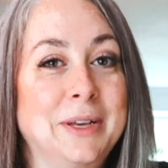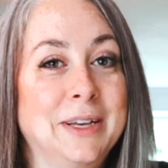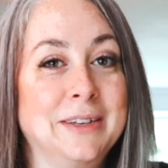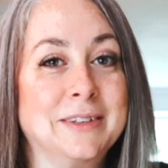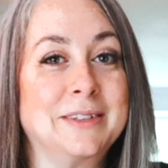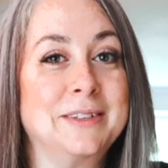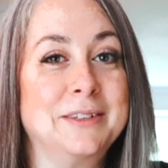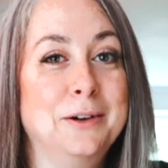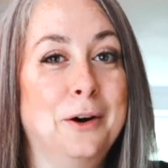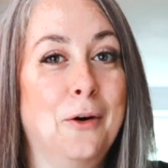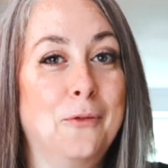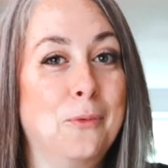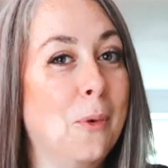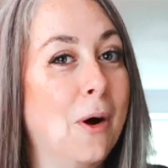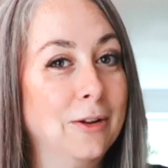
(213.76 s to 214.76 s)
piece
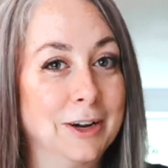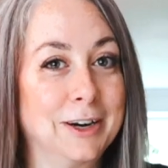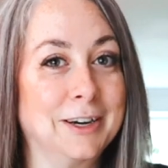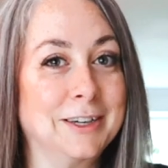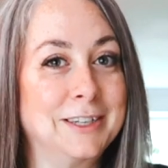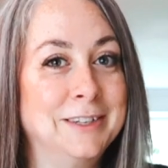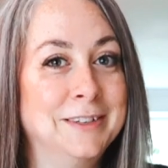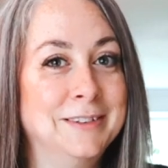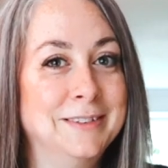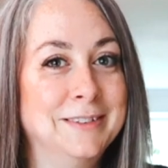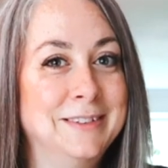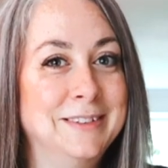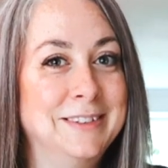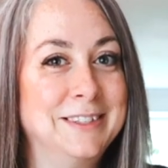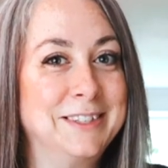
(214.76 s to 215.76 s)
of wall art.
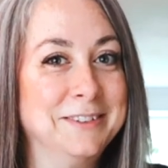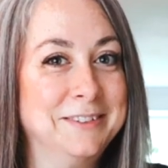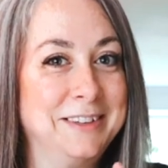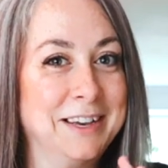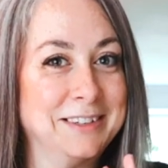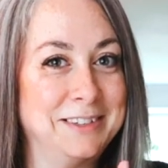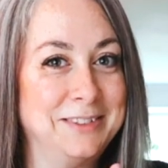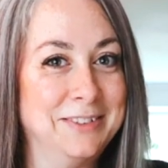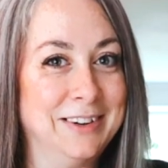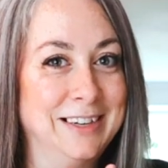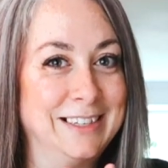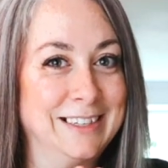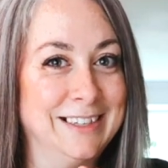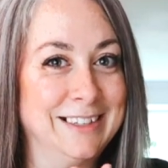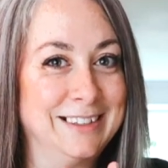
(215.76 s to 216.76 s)
So guess what I
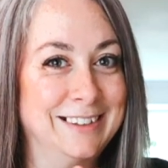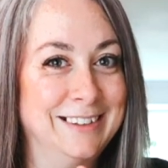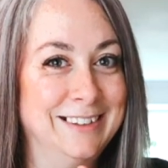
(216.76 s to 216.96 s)
did?